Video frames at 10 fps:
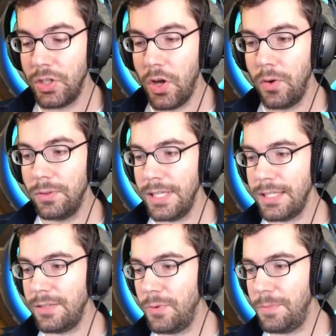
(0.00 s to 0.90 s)
So
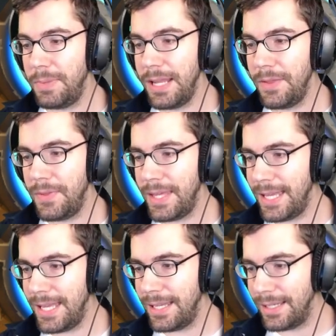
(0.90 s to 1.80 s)
this would be
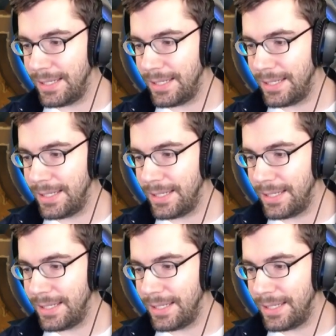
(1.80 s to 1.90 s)
the